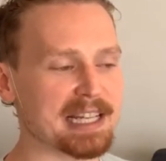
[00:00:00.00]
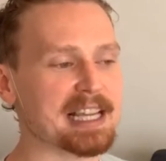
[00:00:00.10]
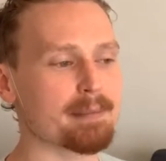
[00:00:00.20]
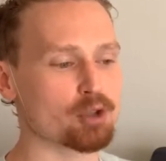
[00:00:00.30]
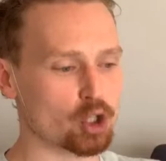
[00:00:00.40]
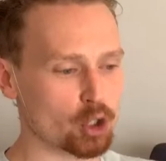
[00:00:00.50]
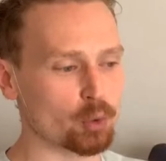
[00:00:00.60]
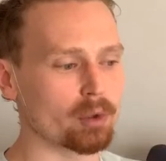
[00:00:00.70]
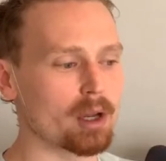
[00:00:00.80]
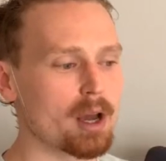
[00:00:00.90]
anytime
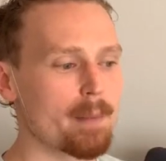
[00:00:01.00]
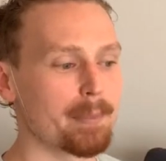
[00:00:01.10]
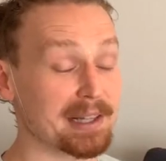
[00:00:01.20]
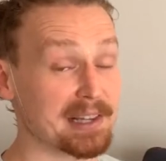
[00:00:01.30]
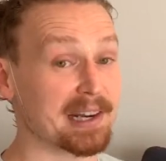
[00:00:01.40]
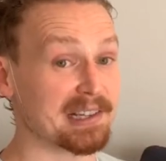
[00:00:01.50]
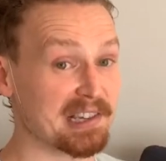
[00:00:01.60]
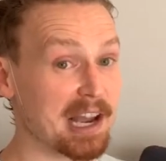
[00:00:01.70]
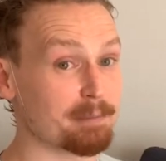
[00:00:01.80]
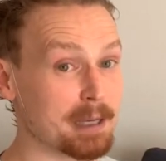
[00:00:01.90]
soon, but it's going to
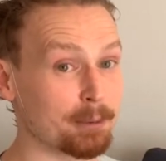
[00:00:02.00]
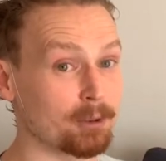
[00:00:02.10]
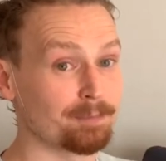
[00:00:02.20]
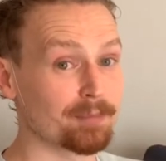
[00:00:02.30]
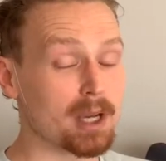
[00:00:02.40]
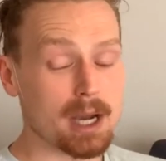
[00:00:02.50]
excite people.